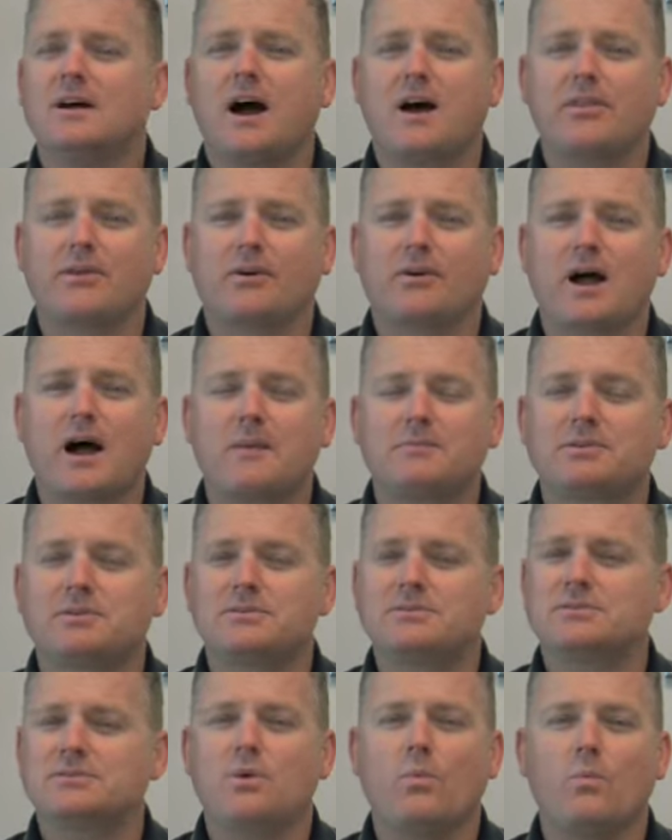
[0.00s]
Other
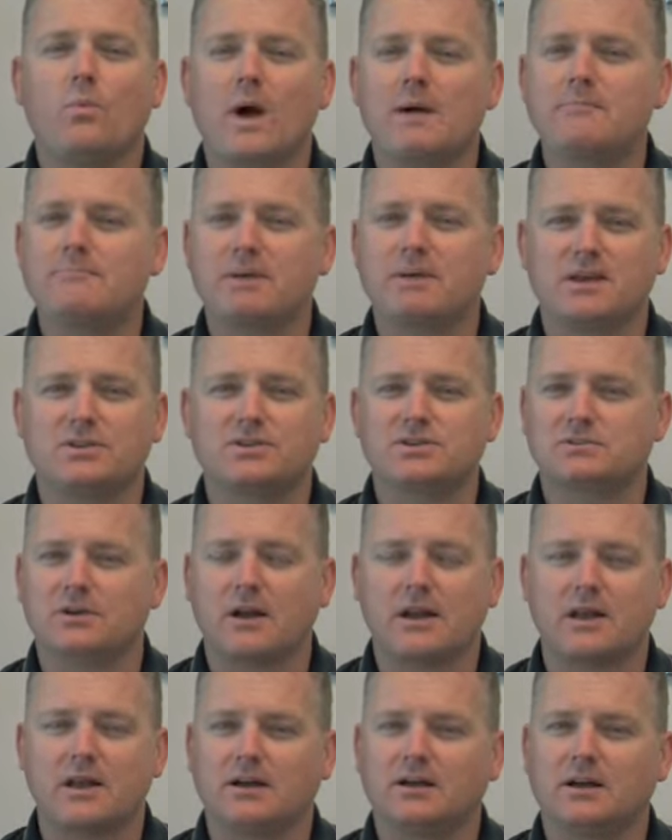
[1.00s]
options: web-based
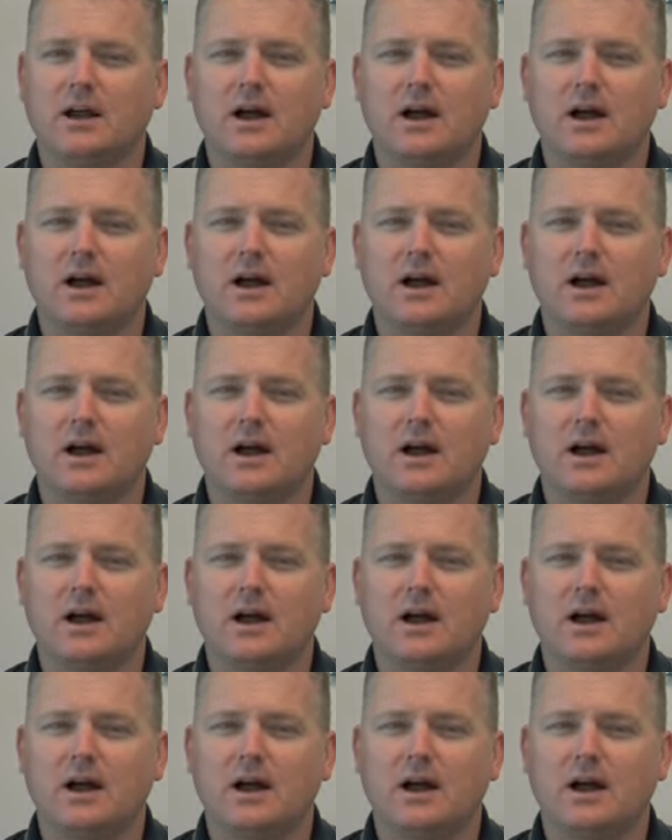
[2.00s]
training.